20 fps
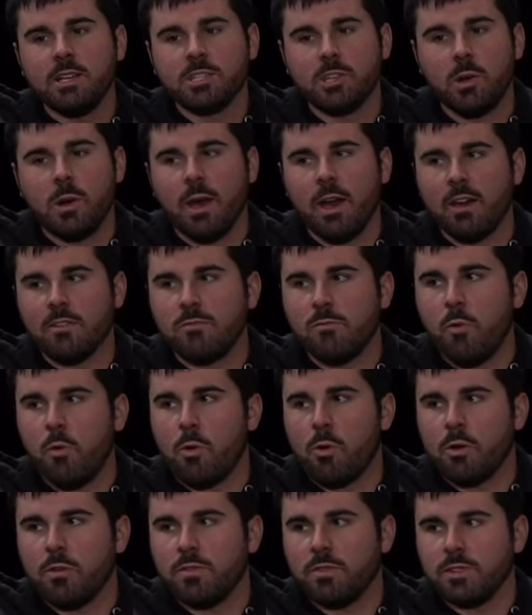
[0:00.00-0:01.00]
so I'll have
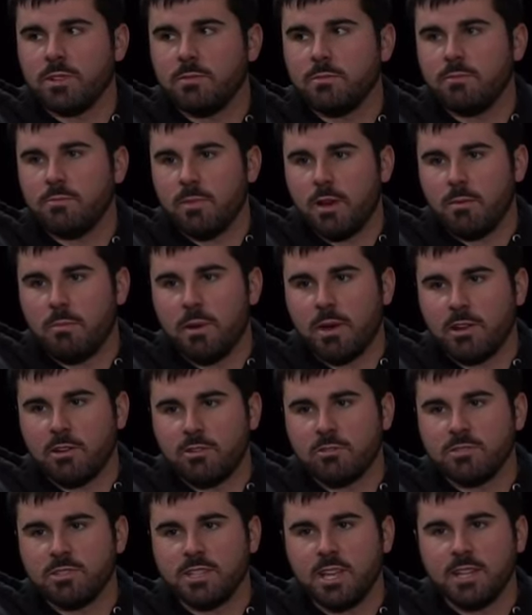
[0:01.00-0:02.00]
more of a, a
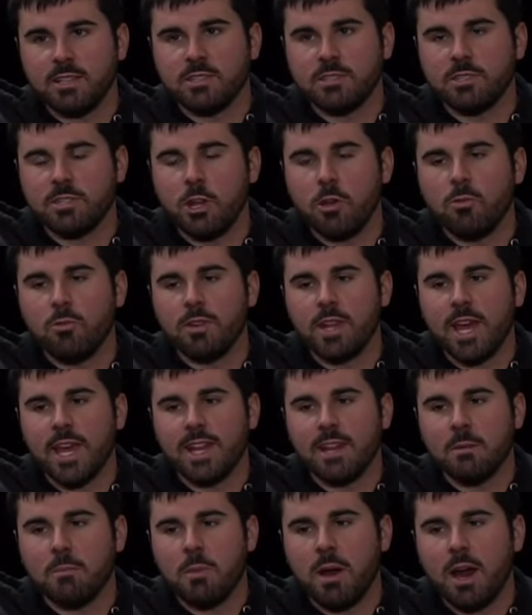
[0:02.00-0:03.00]
better set in stone
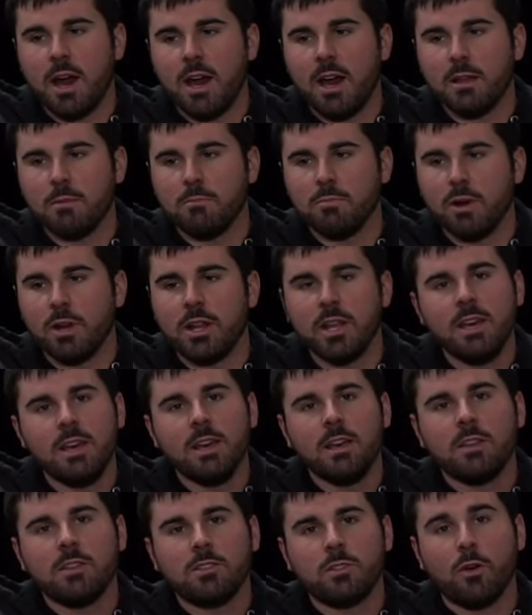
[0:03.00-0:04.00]
date in mind. But
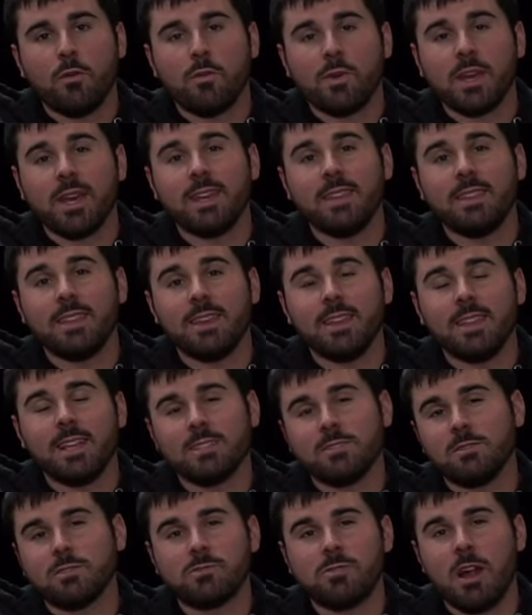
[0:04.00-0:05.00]
don't forget to hit that
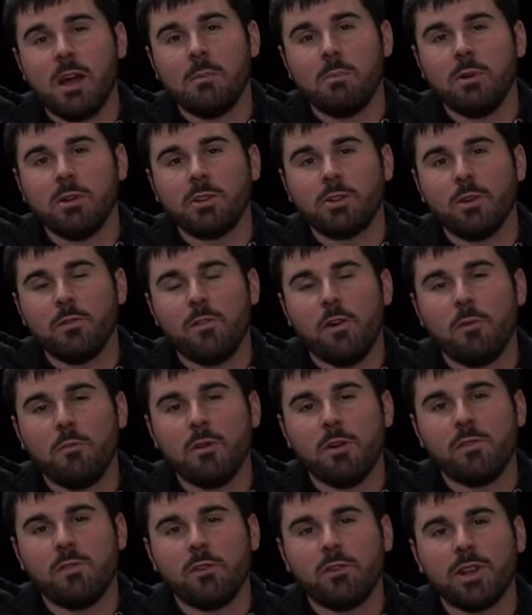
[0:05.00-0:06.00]
subscribe button. Go follow
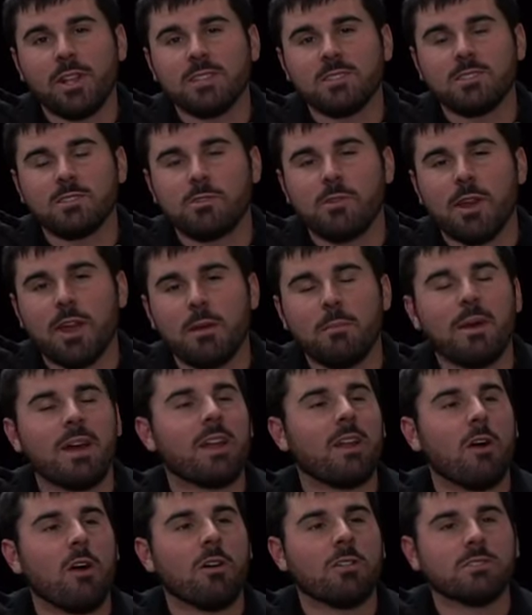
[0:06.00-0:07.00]
me over on Instagram
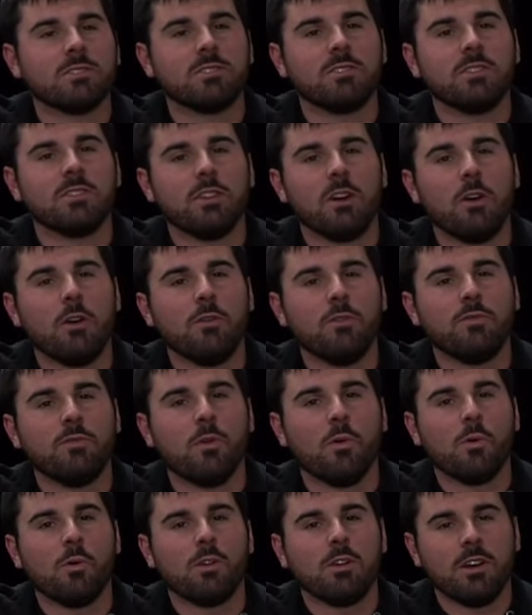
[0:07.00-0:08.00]
at
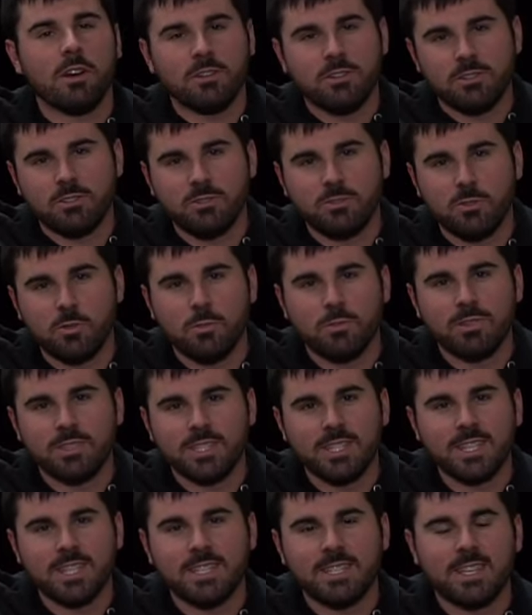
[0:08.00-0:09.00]
Austin04 underscore
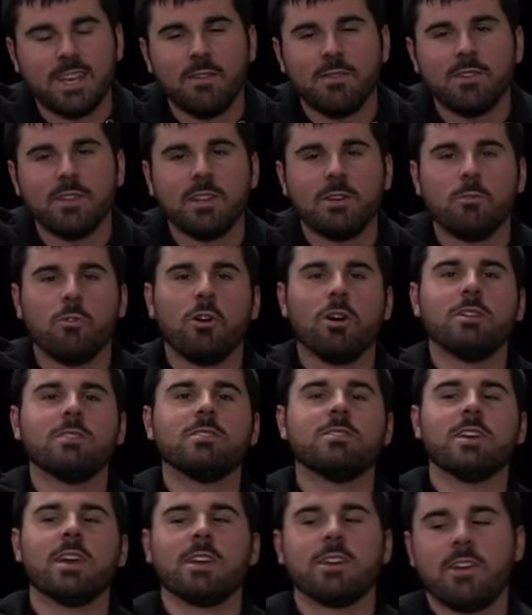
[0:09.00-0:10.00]

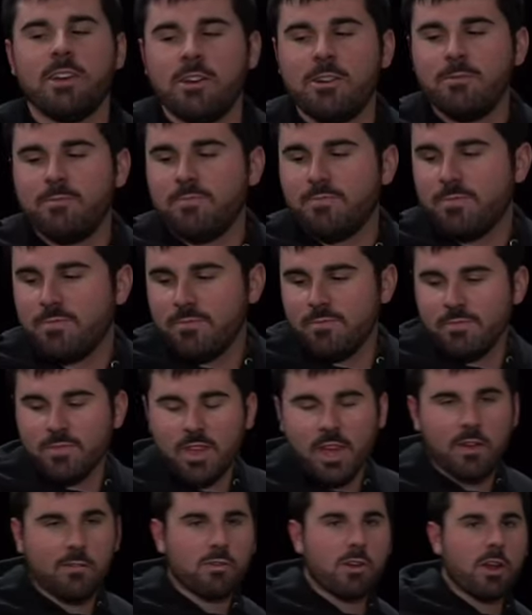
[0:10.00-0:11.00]
Z71. Take care. Have